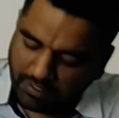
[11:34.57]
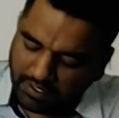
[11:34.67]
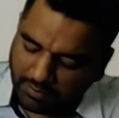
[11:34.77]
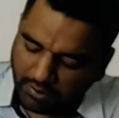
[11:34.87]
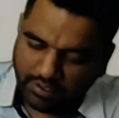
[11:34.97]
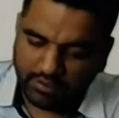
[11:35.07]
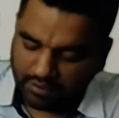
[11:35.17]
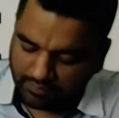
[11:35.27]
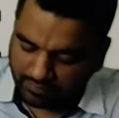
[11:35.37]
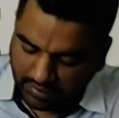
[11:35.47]
Vimentin protein.
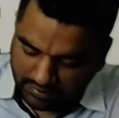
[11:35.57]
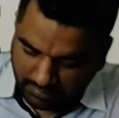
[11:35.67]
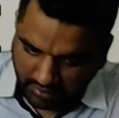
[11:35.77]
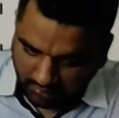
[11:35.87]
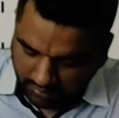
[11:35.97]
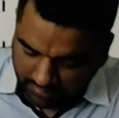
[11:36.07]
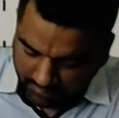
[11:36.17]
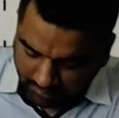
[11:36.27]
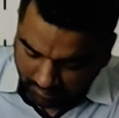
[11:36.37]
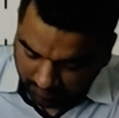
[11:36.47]
And this microfilament
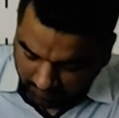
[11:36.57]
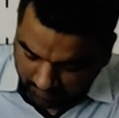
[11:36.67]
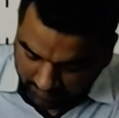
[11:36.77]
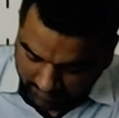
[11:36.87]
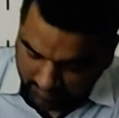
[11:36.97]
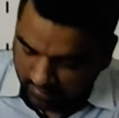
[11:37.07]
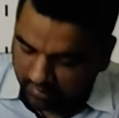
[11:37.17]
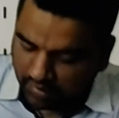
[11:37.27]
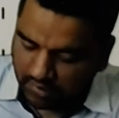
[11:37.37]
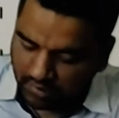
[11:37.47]
is made up of
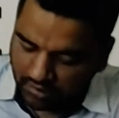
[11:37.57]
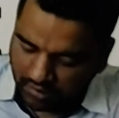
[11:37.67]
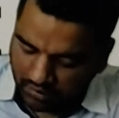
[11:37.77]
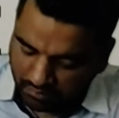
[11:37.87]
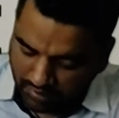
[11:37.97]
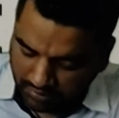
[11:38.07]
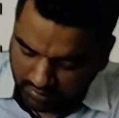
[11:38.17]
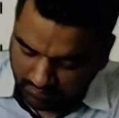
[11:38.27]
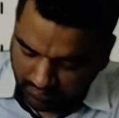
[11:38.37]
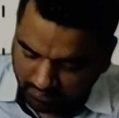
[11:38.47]
actin,
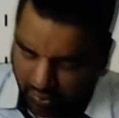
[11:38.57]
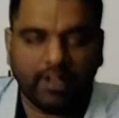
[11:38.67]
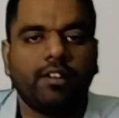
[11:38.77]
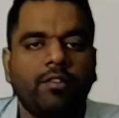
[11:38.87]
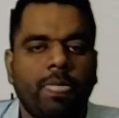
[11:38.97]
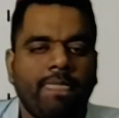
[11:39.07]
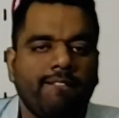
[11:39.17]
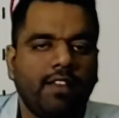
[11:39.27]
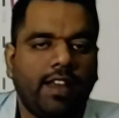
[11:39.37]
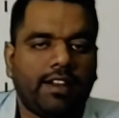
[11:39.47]
myosin protein,
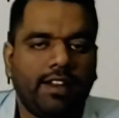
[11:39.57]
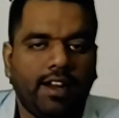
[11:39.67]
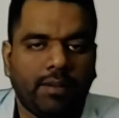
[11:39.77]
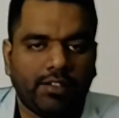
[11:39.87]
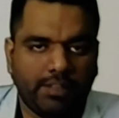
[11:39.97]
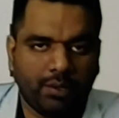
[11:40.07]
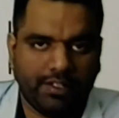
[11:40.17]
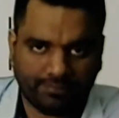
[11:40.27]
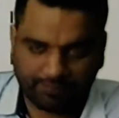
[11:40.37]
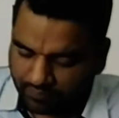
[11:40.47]
actin and myosin
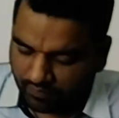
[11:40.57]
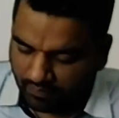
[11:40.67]
protein.